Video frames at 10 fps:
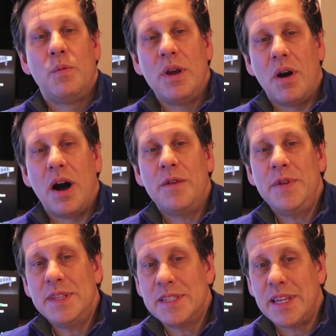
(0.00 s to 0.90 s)
We
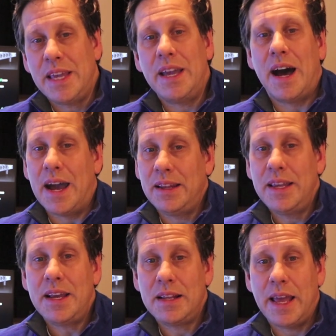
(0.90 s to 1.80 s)
often see
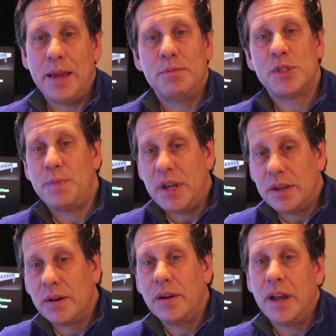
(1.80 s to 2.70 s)
highly acclaimed
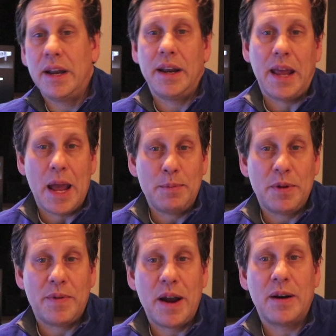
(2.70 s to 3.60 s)
speaker and
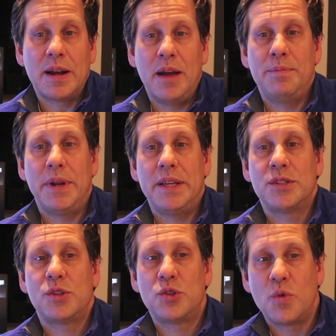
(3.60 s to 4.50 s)
amplifier
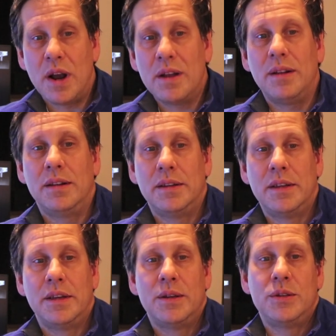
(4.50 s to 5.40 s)
companies struggle
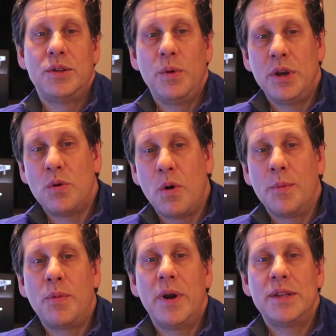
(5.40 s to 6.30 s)
to
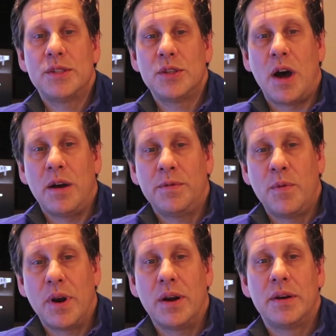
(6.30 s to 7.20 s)
incorporate
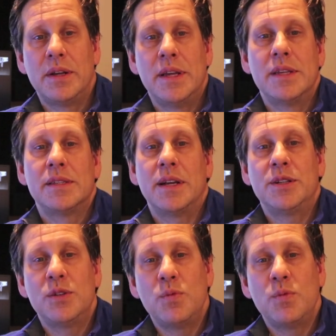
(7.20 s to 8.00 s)
software such